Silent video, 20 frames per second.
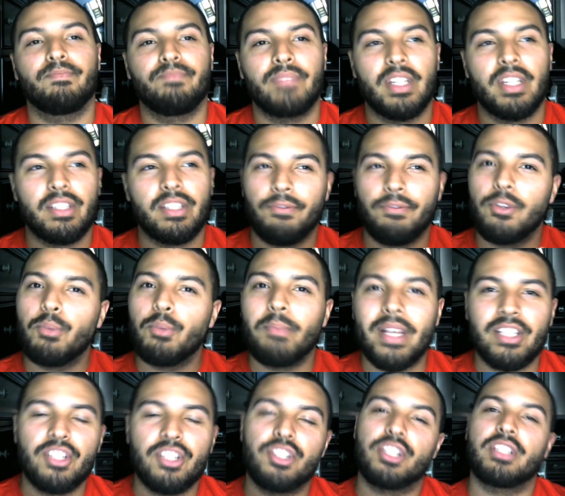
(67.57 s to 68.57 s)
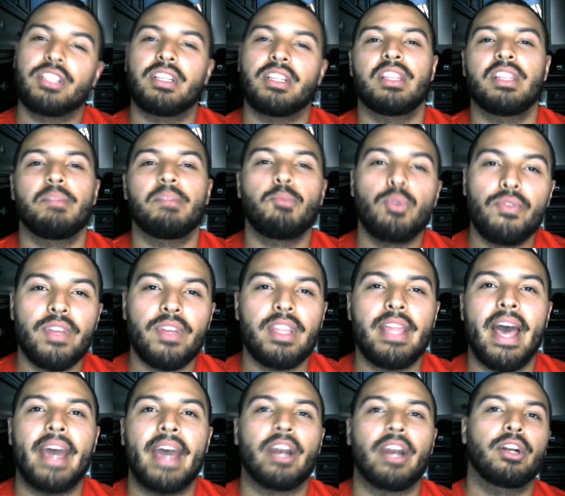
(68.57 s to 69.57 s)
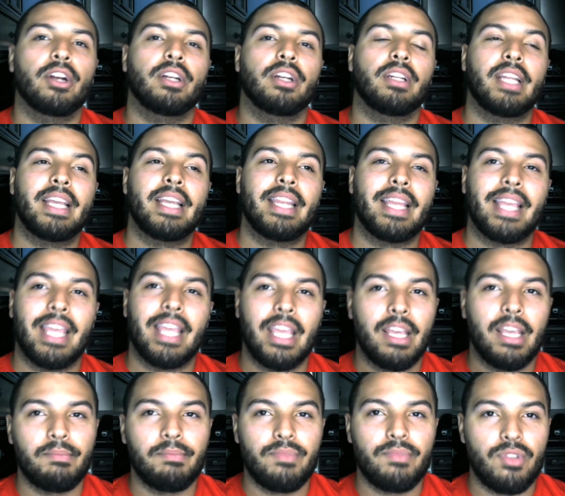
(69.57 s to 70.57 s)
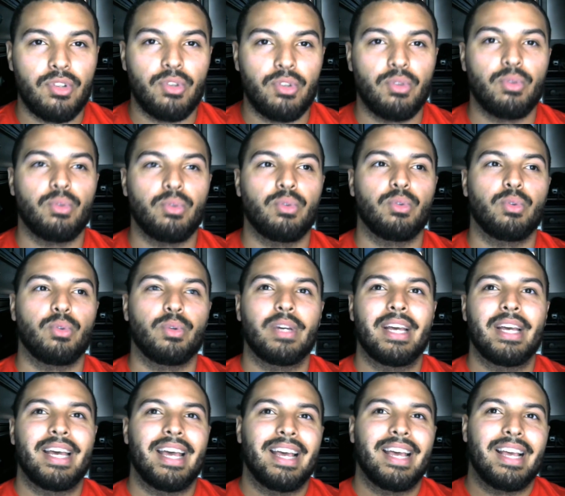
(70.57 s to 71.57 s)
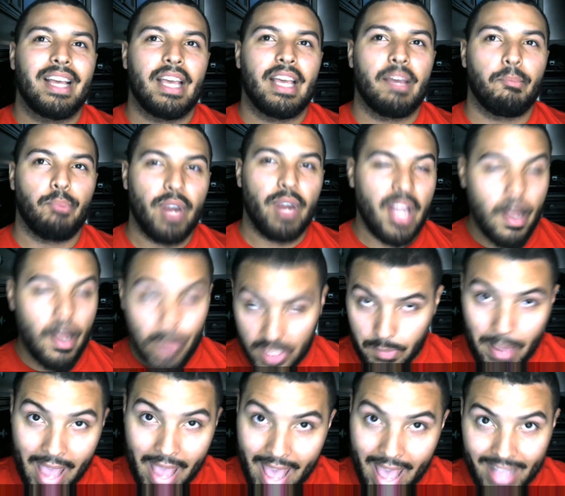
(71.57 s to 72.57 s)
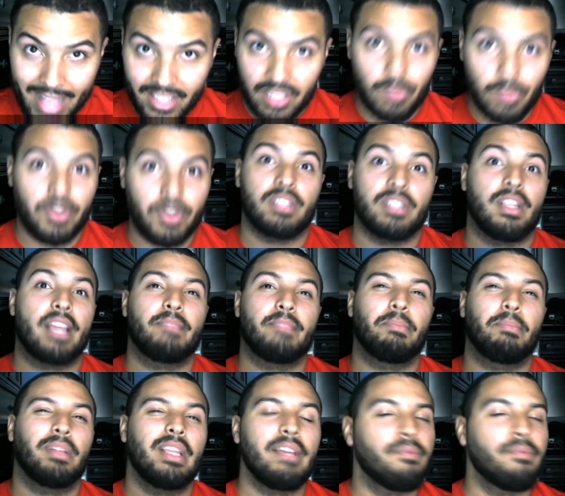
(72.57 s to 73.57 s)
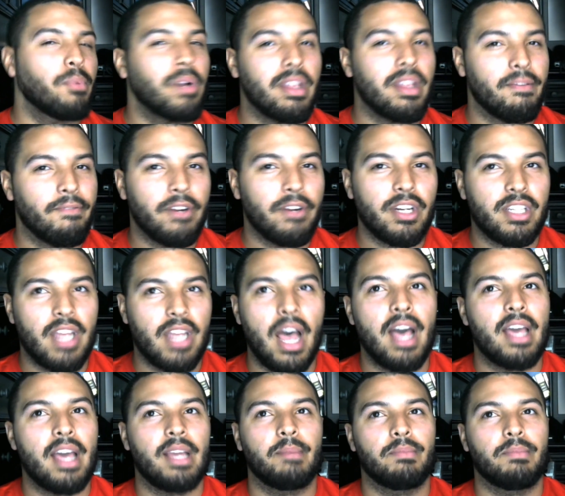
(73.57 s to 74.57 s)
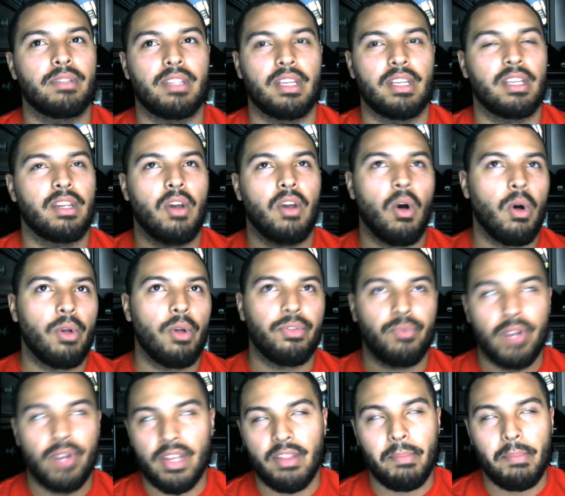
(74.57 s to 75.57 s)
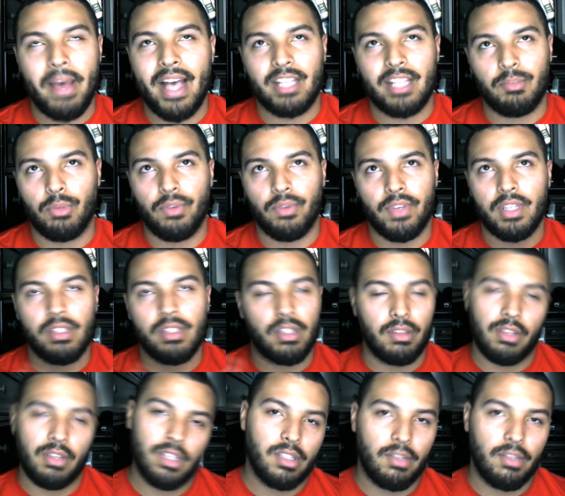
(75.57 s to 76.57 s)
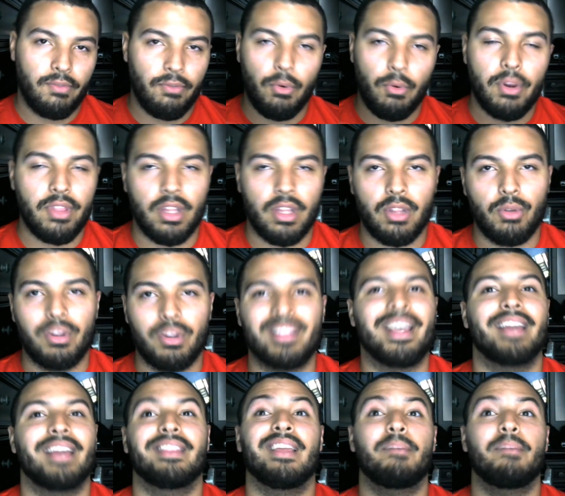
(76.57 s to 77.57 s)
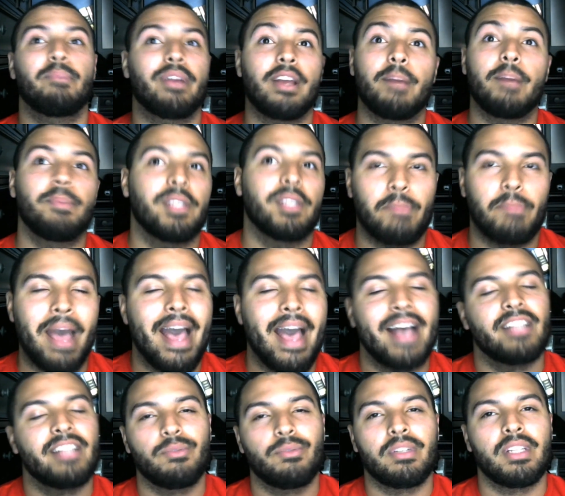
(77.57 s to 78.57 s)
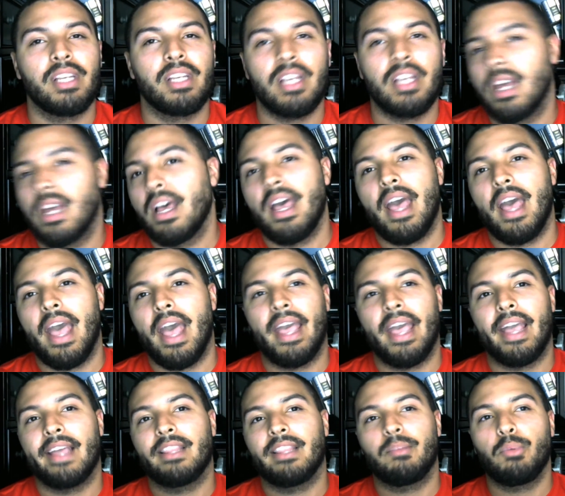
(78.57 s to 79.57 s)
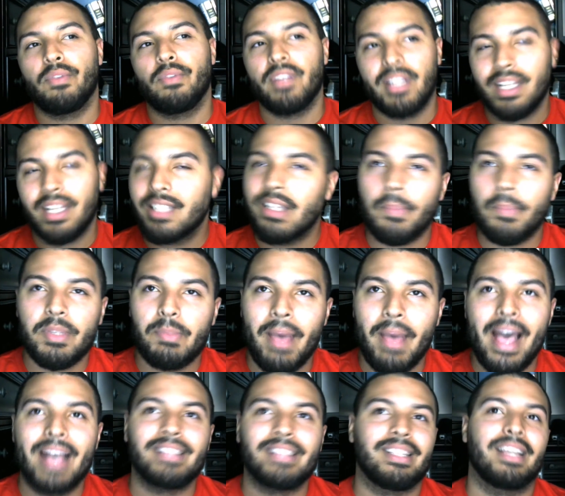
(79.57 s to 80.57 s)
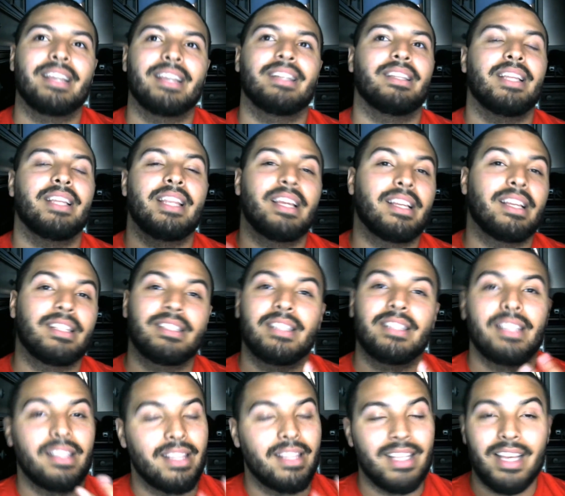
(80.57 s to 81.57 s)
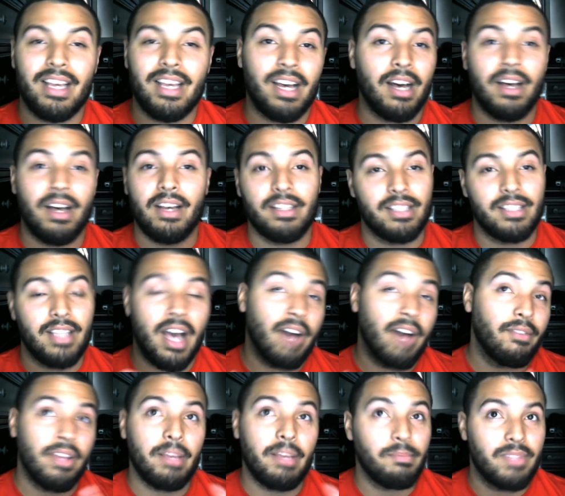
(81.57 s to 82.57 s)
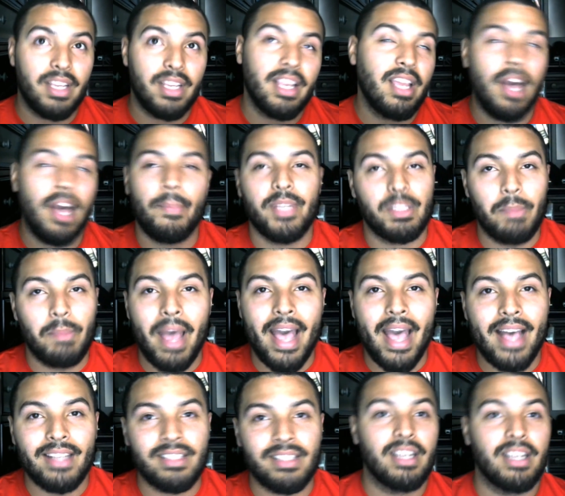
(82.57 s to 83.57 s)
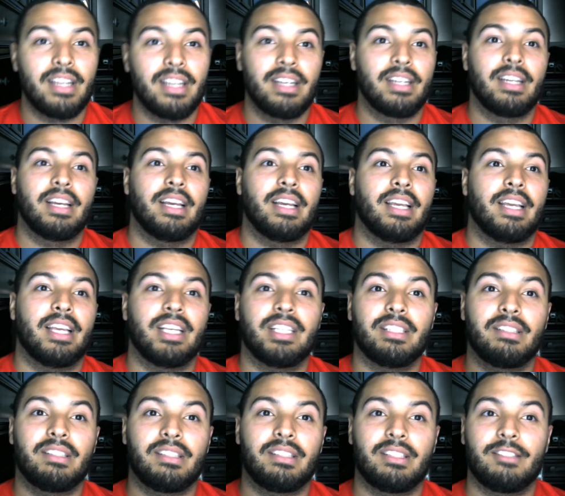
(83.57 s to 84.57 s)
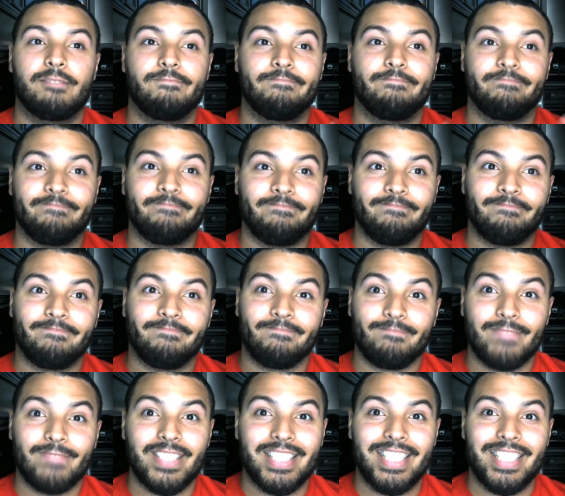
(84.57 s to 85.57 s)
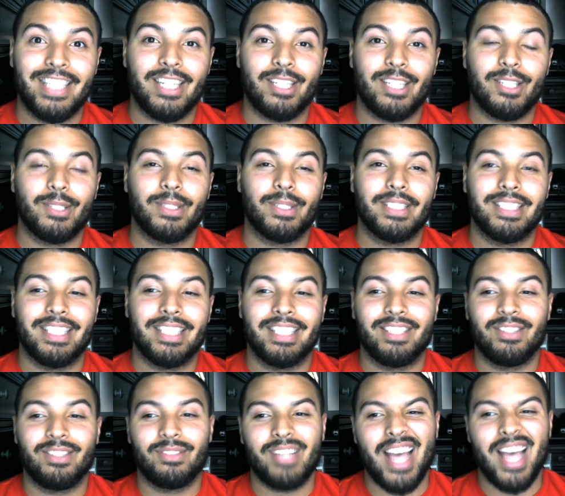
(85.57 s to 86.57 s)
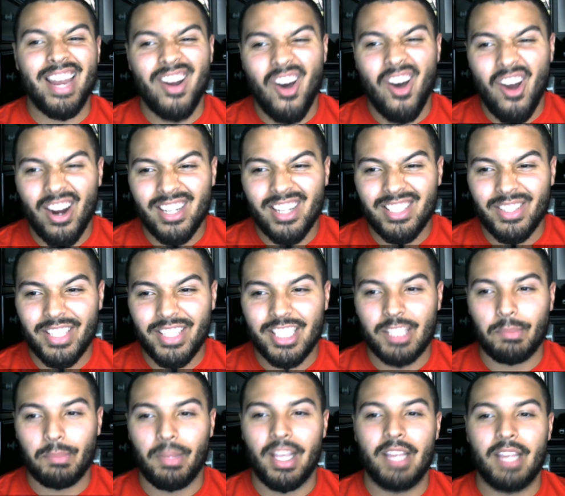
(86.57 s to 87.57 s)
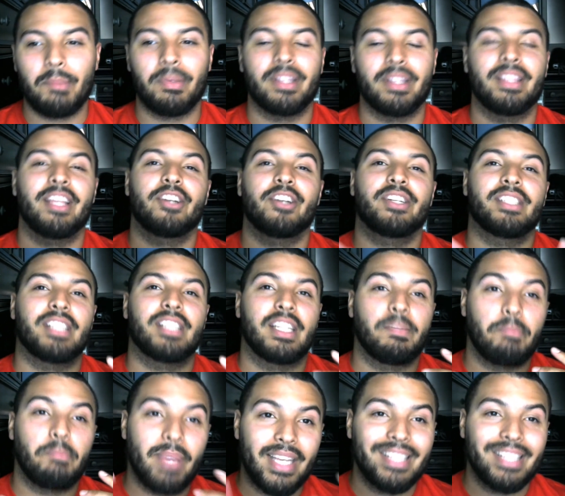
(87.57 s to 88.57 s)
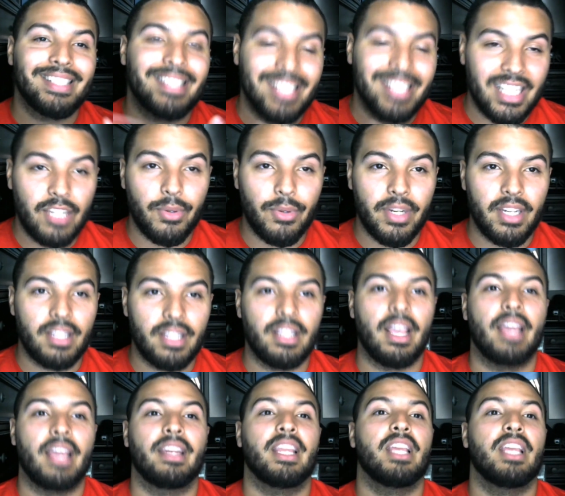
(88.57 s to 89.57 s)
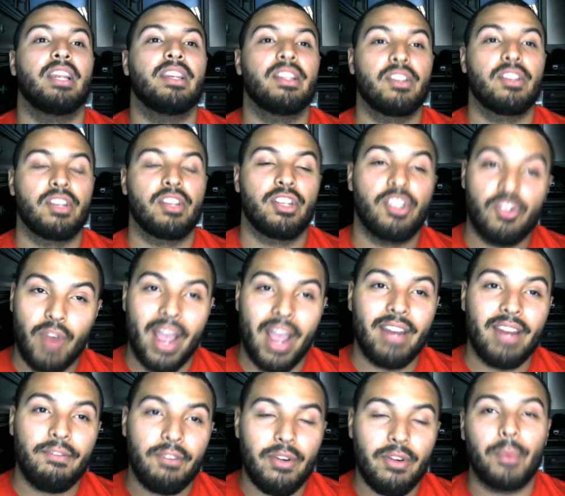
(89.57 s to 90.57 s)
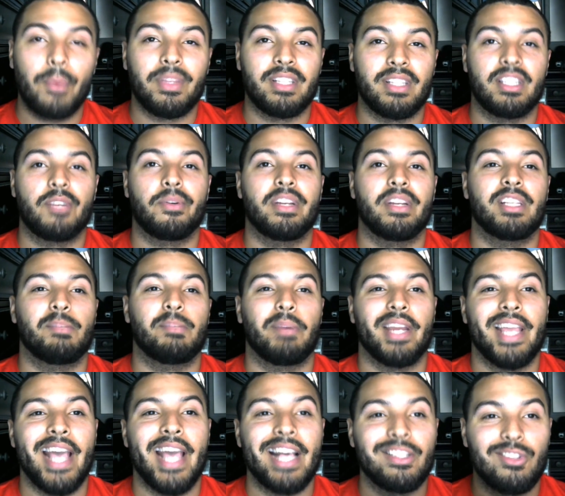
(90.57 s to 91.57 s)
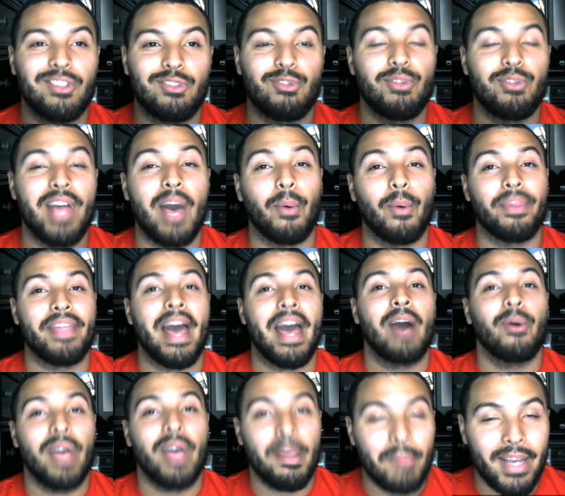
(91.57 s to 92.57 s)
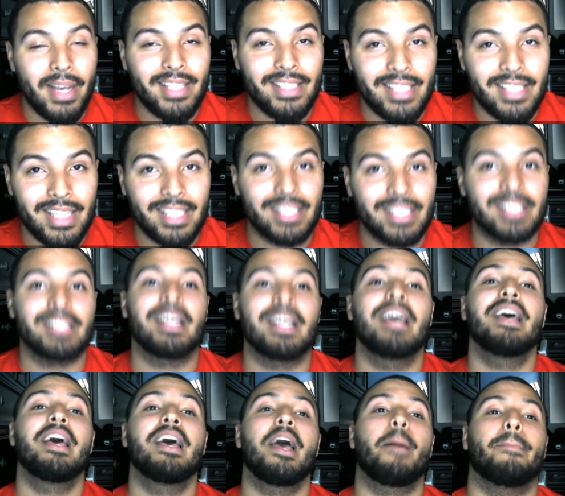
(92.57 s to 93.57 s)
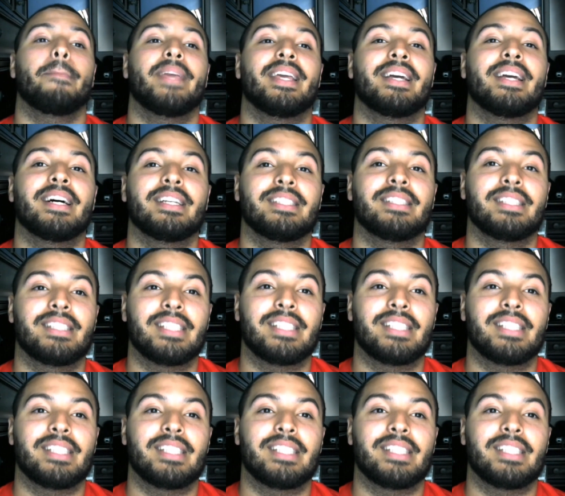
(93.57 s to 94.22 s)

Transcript: There's a few messages in the movie that are leading him to bring up his past, which is, I believe, one of the first times in all three of the past movies, this and fourth included, that they bring up his past, really. And the movie digs up his past, and leading of him digging up his past, he's, you know, it's kind of hard to explain, but there is a big secret, and she's trying to figure out what the secret is, but he has to do that without MI6 because